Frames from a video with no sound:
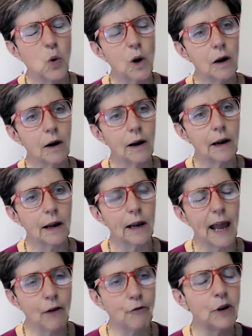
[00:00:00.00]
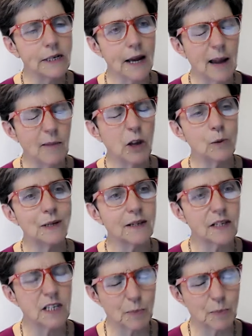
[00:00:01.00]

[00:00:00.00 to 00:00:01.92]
for every time there was a